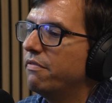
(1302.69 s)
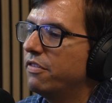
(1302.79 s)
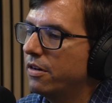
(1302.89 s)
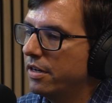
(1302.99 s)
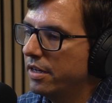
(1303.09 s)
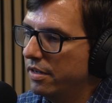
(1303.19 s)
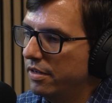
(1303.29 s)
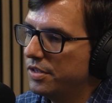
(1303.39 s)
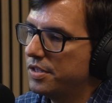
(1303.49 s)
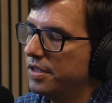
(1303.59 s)
very
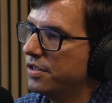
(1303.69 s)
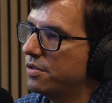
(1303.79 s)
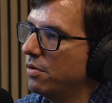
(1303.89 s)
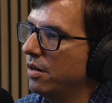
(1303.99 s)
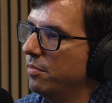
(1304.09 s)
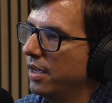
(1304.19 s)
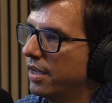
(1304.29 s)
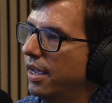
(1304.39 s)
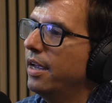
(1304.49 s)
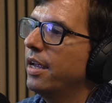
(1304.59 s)
instance where I'm
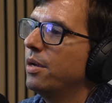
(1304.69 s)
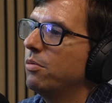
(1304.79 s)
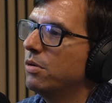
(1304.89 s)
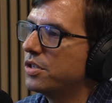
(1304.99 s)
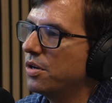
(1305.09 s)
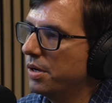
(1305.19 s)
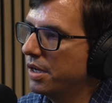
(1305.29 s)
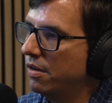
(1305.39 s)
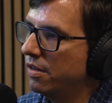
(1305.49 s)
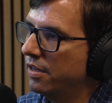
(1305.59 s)
like, hey, what's
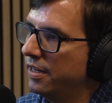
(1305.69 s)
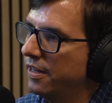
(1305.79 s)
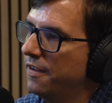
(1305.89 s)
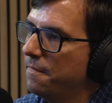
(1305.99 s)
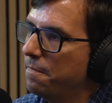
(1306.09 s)
going on?